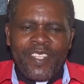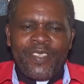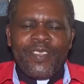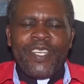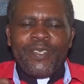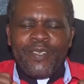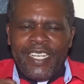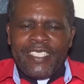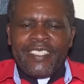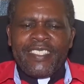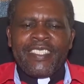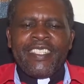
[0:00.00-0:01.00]
So I
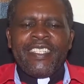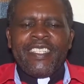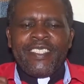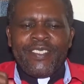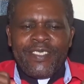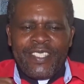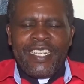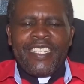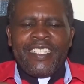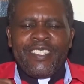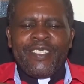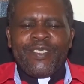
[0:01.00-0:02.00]
want to
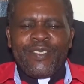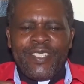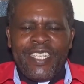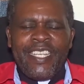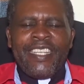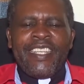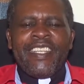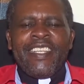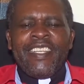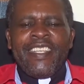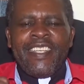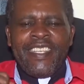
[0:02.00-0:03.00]
challenge you today.
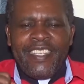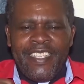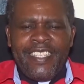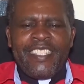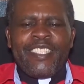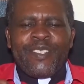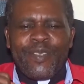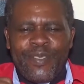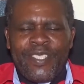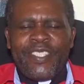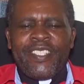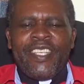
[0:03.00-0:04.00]
Each
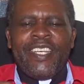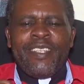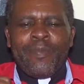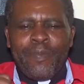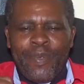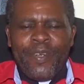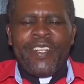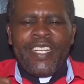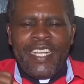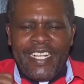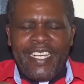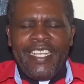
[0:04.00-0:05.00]
Christian
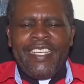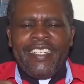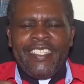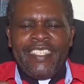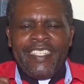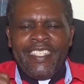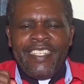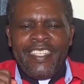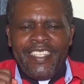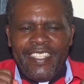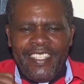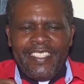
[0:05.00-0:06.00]
born again
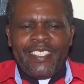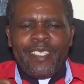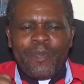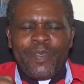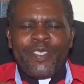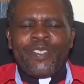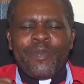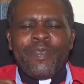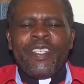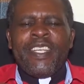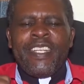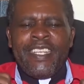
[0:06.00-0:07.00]
is supposed to
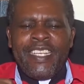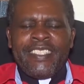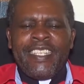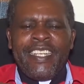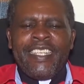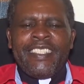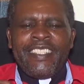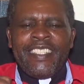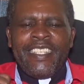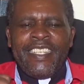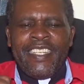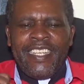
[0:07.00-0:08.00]
be a Nazarite
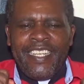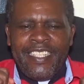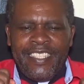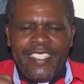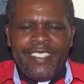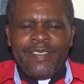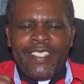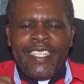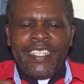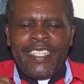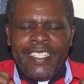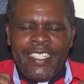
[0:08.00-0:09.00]
and live
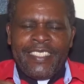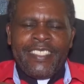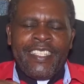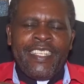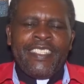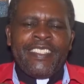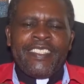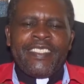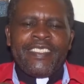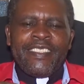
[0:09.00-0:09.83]
like a Nazarite.